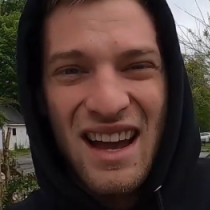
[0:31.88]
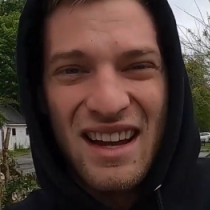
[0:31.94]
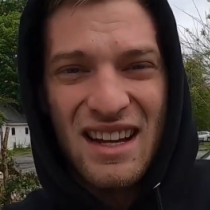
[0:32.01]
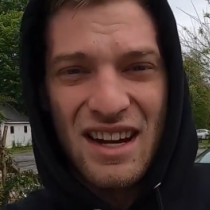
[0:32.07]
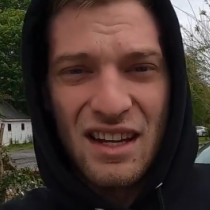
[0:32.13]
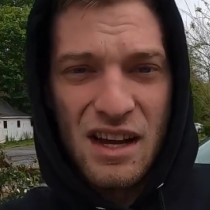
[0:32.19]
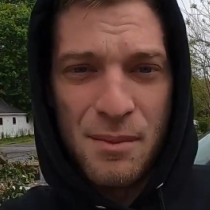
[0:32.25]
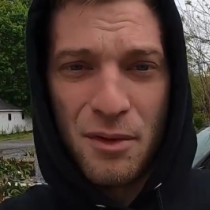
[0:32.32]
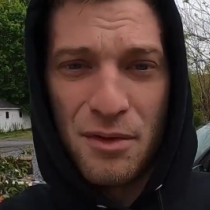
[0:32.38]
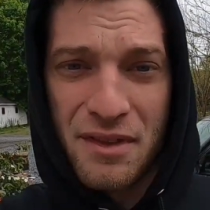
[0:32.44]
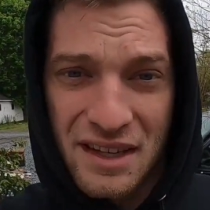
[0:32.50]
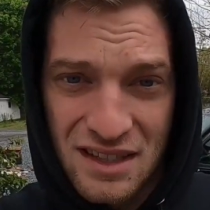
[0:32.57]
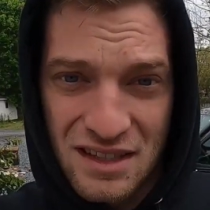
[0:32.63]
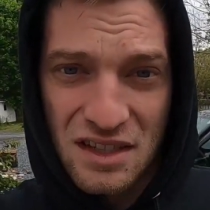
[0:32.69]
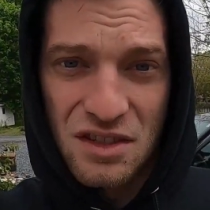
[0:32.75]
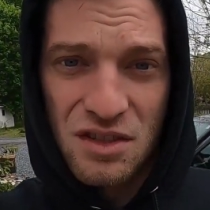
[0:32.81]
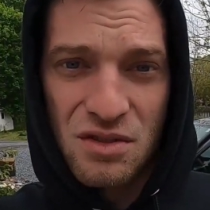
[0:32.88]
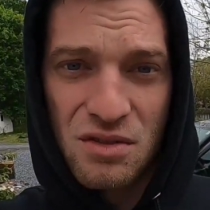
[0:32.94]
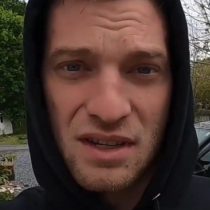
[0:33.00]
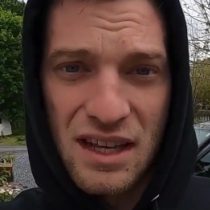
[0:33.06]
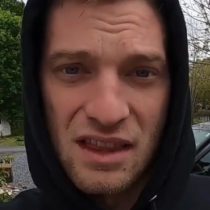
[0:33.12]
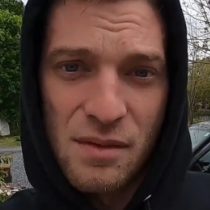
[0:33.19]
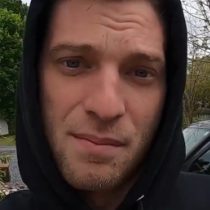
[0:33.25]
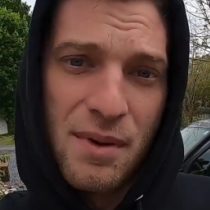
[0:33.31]
I got a couple things to do
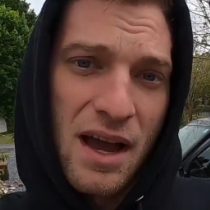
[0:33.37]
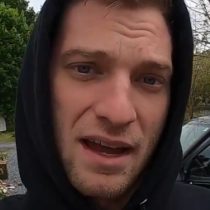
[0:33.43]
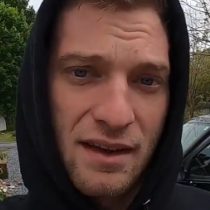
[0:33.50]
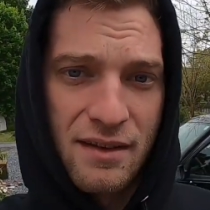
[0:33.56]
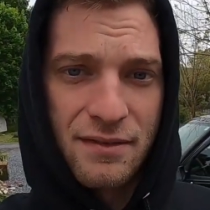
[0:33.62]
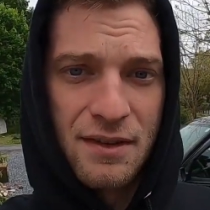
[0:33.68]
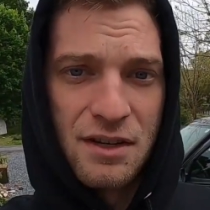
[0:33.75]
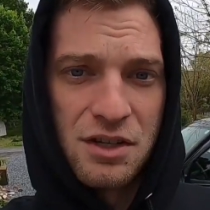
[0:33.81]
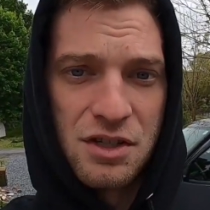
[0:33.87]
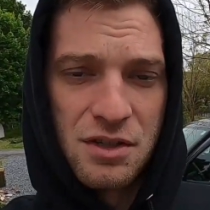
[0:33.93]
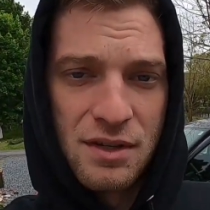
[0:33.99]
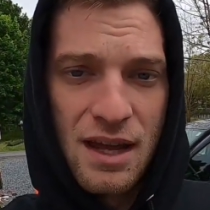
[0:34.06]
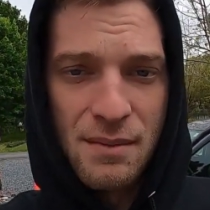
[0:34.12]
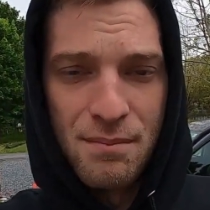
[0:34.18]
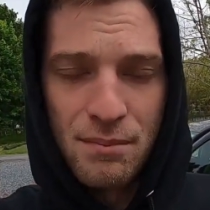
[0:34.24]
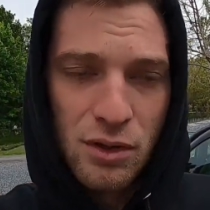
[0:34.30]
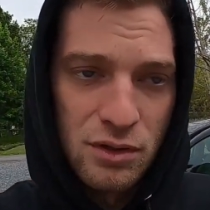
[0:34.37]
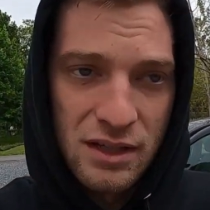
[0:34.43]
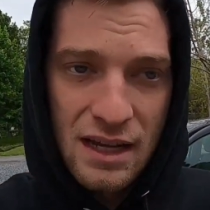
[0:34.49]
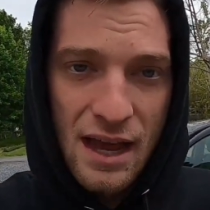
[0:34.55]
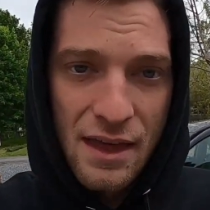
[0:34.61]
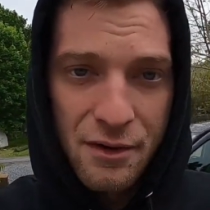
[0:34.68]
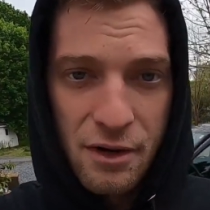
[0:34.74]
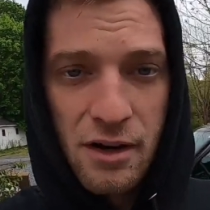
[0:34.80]
to get the bike finished getting put
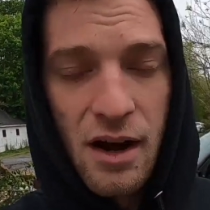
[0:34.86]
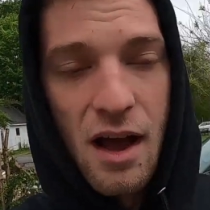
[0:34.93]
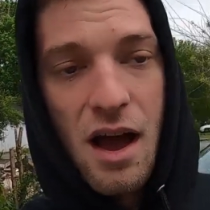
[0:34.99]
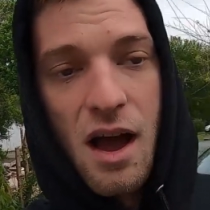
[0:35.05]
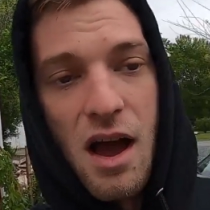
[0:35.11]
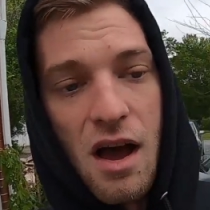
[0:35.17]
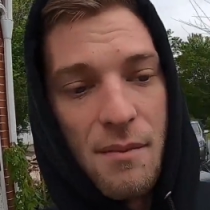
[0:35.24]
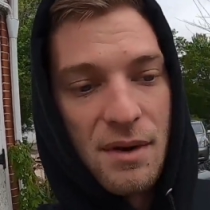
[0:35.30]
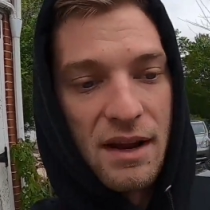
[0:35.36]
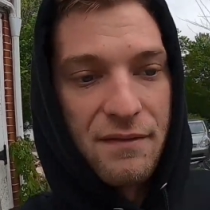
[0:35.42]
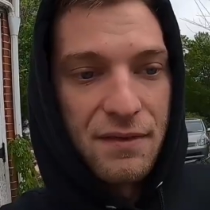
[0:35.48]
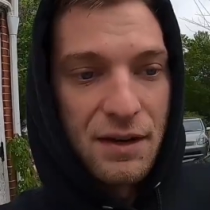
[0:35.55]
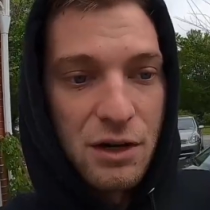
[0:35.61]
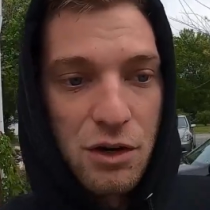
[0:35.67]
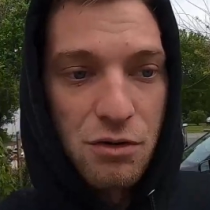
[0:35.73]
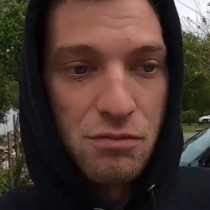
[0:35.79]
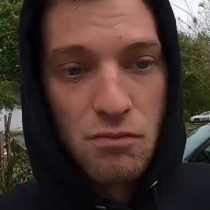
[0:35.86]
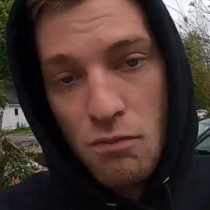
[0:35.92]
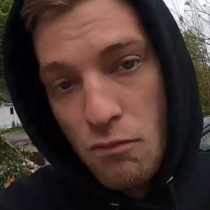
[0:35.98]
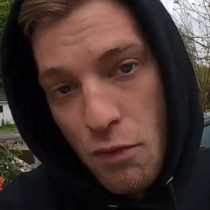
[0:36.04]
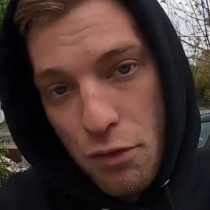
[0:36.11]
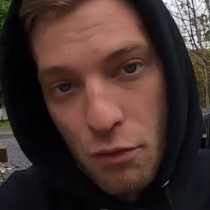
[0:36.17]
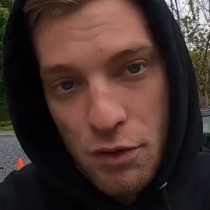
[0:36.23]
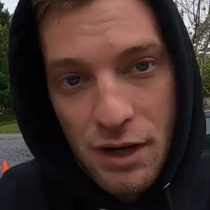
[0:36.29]
together, and I figured
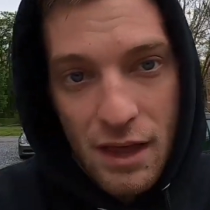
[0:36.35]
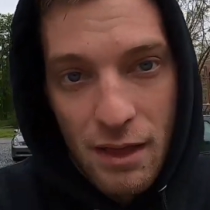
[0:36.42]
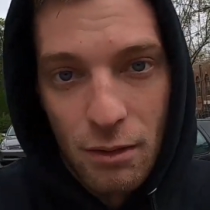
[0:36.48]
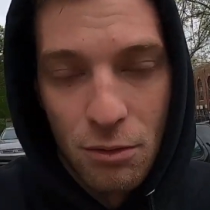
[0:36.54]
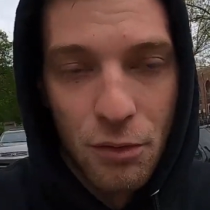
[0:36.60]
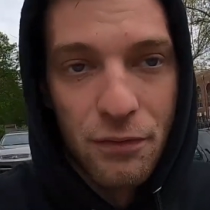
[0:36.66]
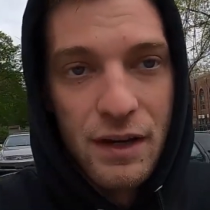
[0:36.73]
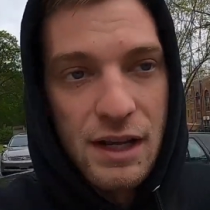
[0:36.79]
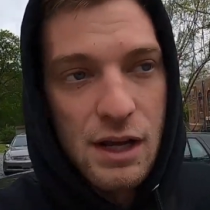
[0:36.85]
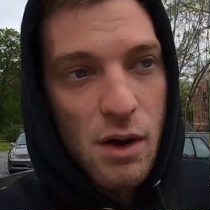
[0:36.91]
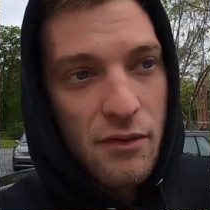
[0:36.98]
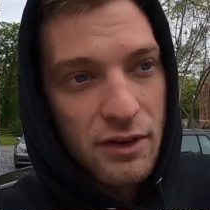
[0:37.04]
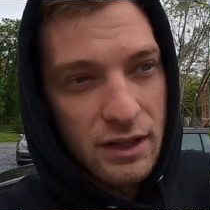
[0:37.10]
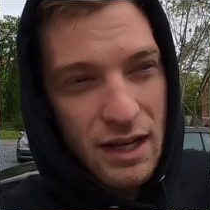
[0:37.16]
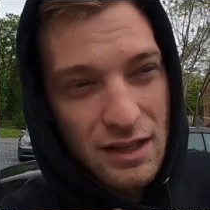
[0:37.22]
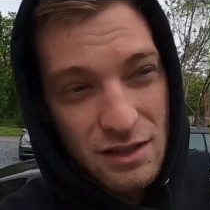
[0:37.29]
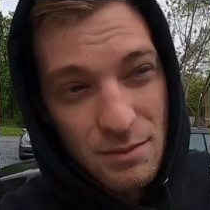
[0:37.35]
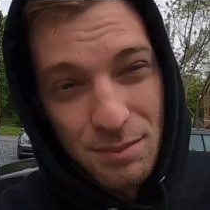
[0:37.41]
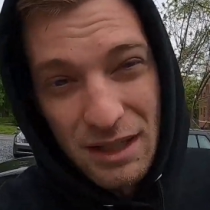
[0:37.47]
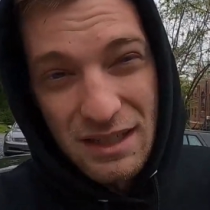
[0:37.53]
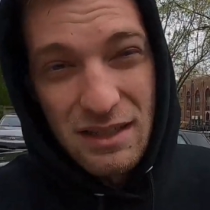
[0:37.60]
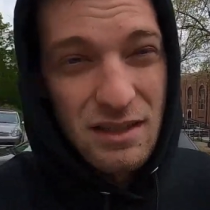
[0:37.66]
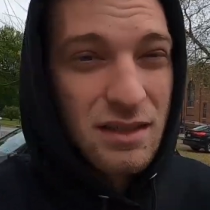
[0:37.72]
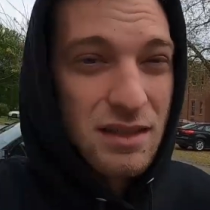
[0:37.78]
throw together a little video of it. Got some
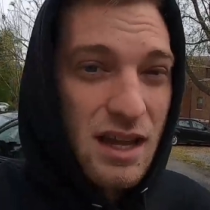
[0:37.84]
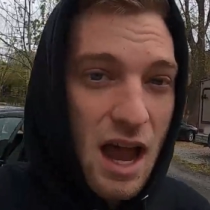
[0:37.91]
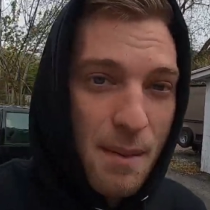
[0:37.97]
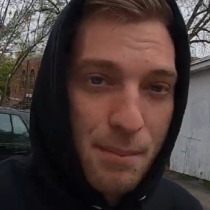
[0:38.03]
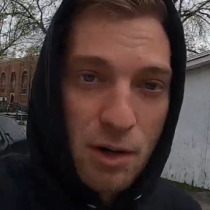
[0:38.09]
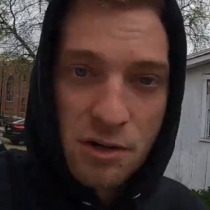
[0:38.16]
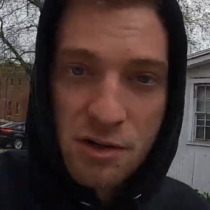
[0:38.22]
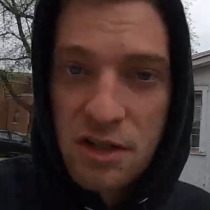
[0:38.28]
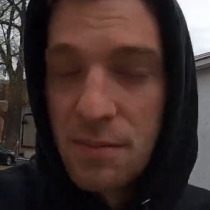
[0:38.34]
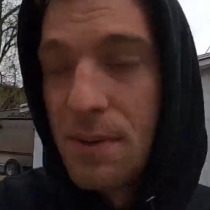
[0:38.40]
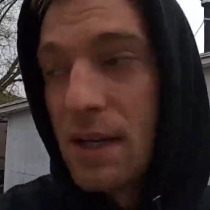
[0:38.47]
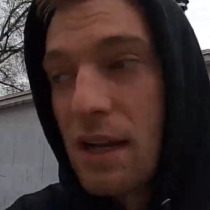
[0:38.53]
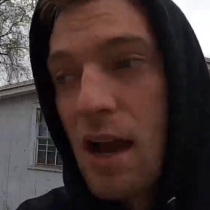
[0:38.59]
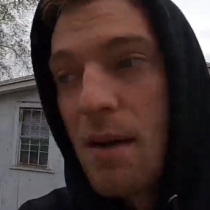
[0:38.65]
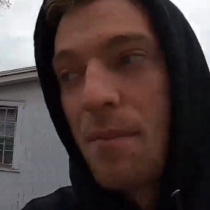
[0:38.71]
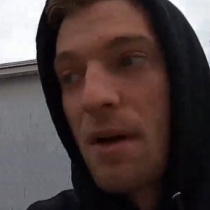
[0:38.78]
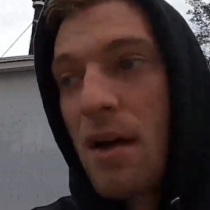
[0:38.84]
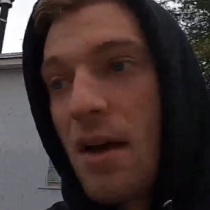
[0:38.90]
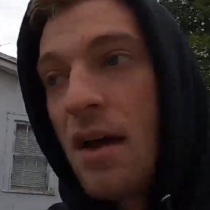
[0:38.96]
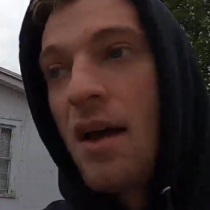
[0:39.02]
places to stop, parts to pick up,